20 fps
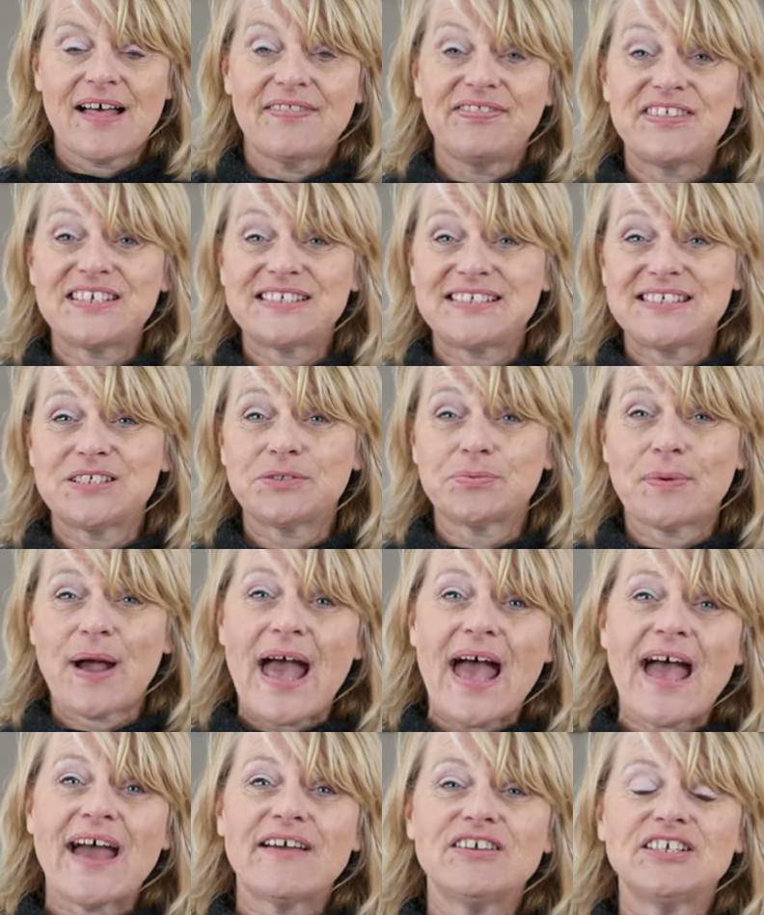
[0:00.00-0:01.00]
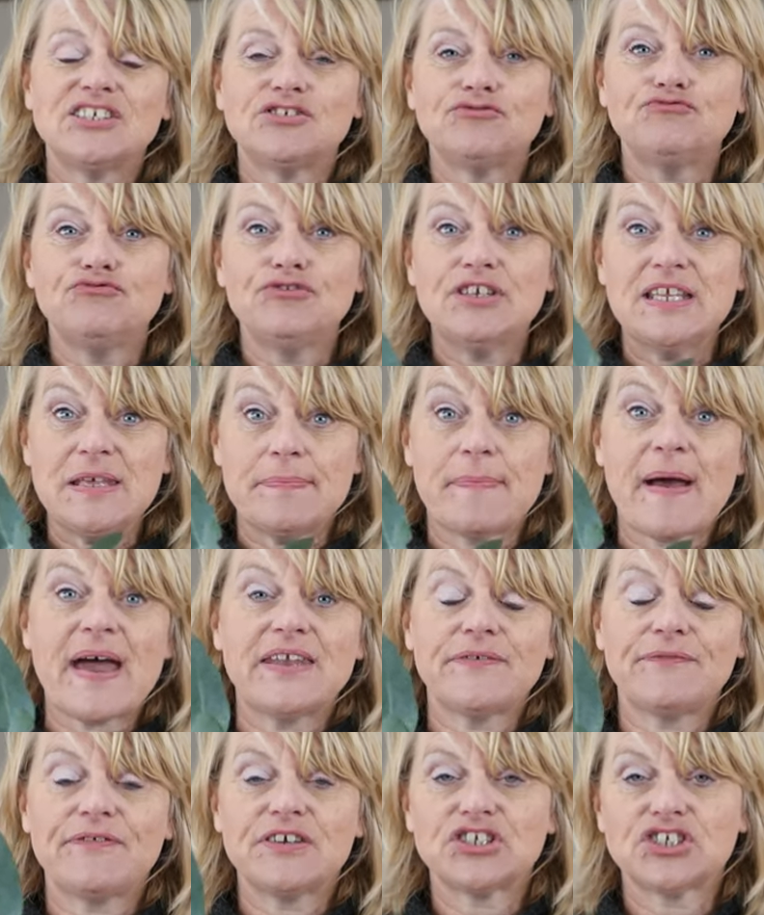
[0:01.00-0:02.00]
And this is where it's really
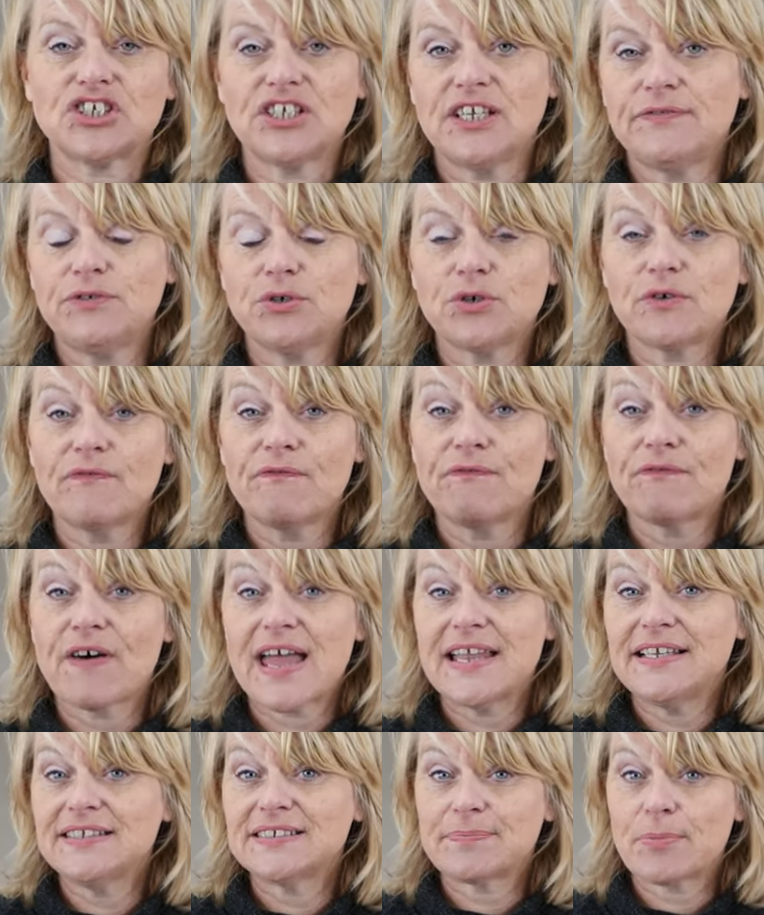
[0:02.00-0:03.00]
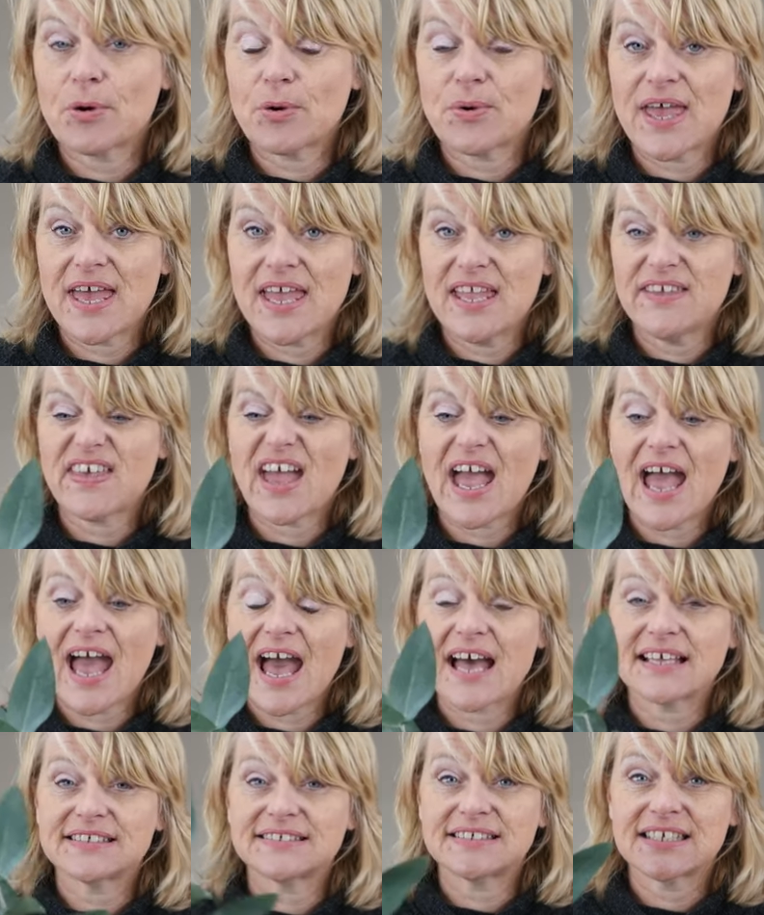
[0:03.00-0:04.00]
beneficial if you can find a bouquet that
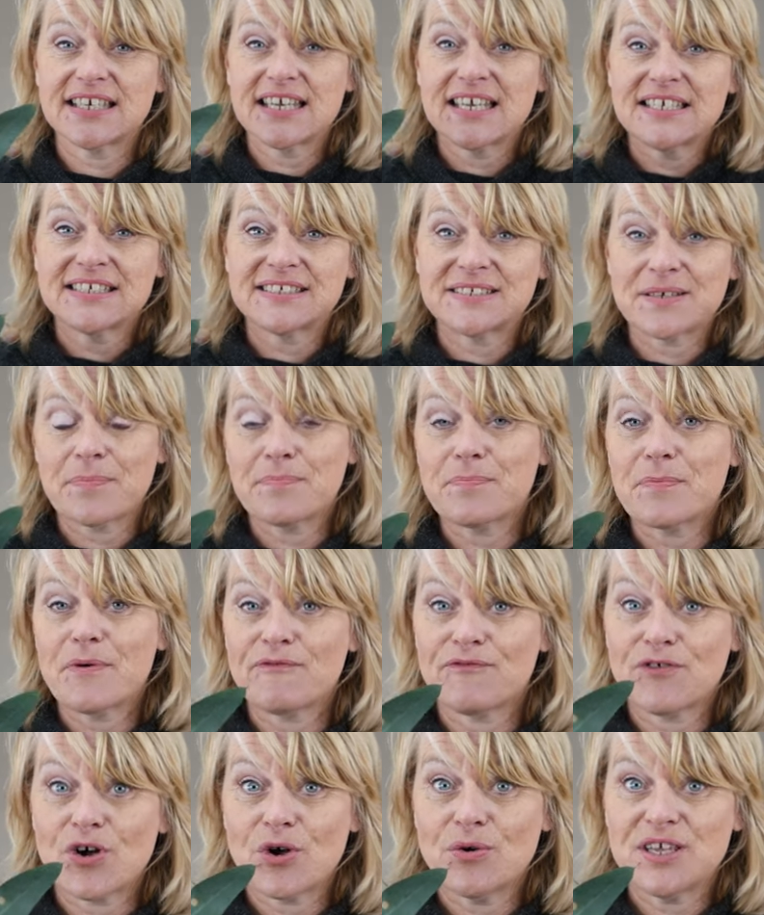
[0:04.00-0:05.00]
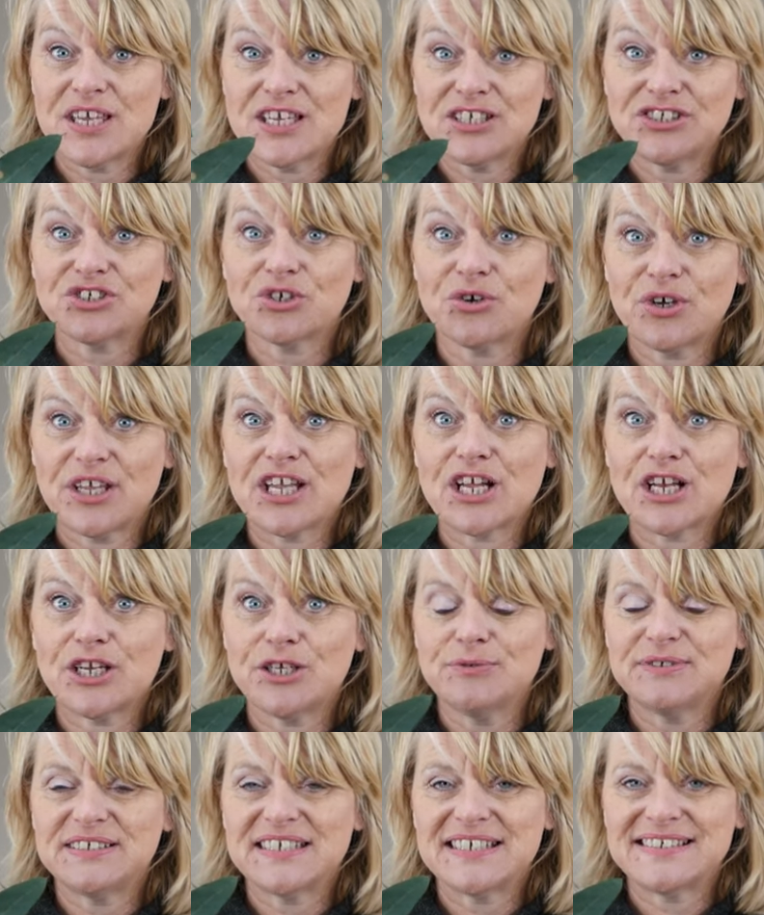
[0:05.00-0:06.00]
has some foliage
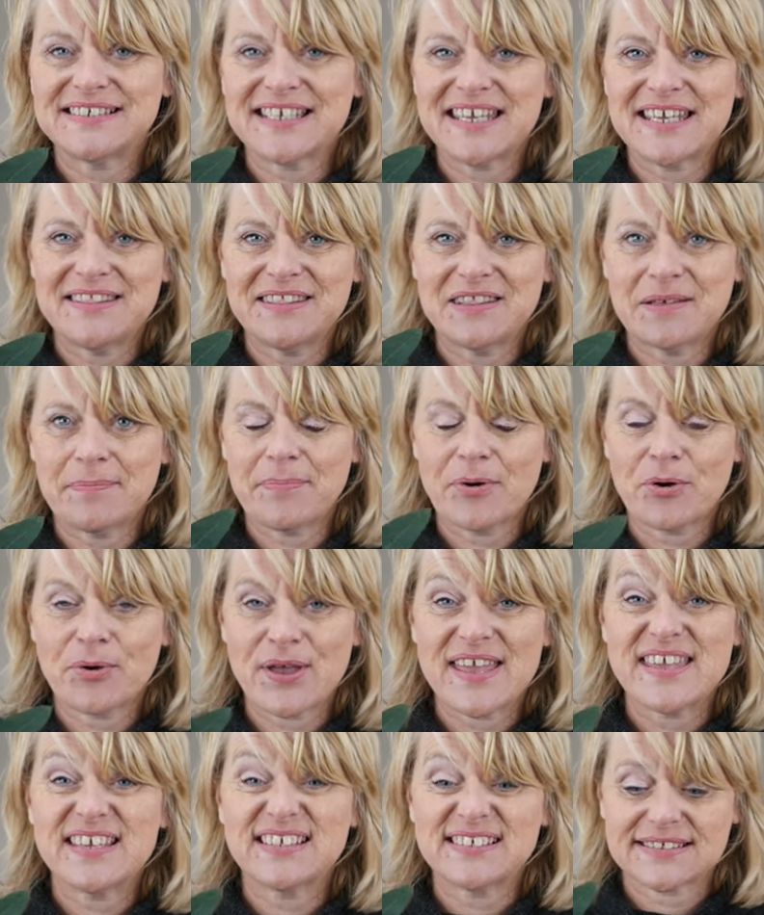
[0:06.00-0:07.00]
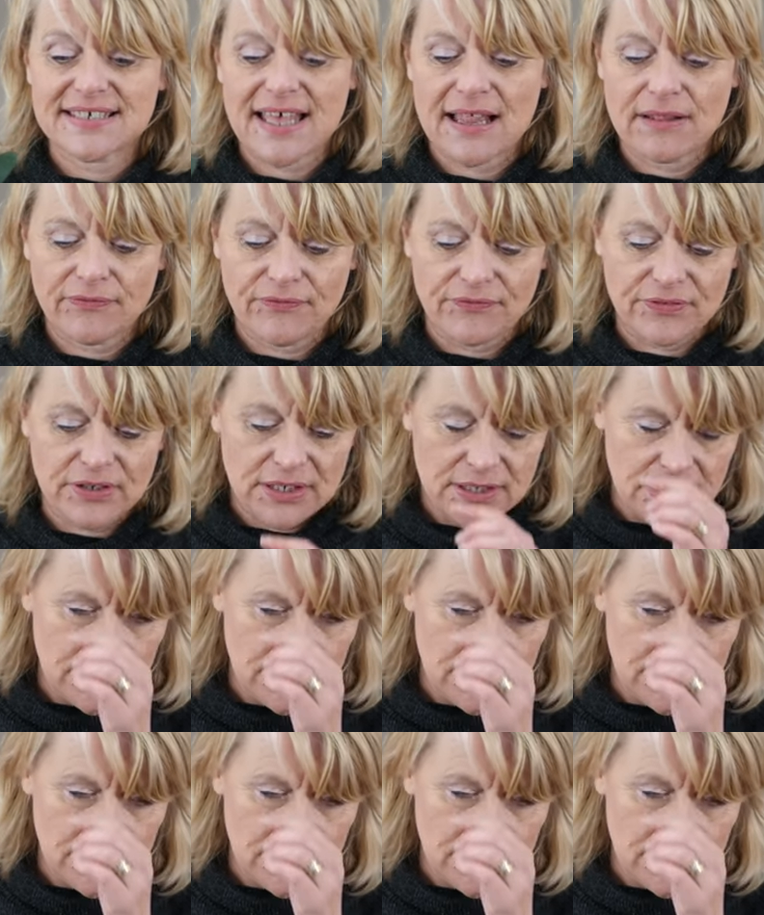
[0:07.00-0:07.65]
included in the bouquet itself.